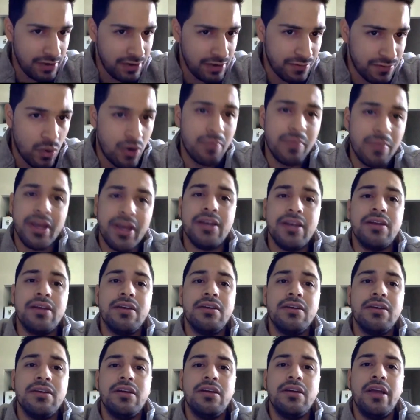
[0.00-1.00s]
Norman
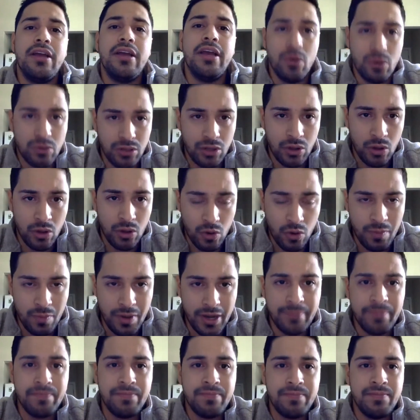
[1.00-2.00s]
in
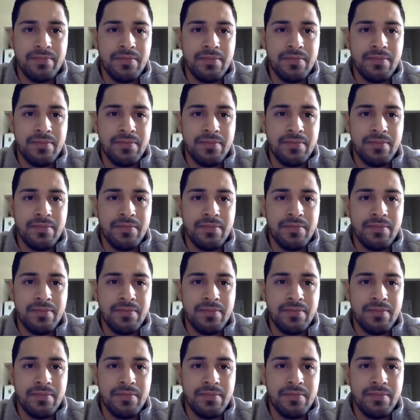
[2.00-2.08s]
Oklahoma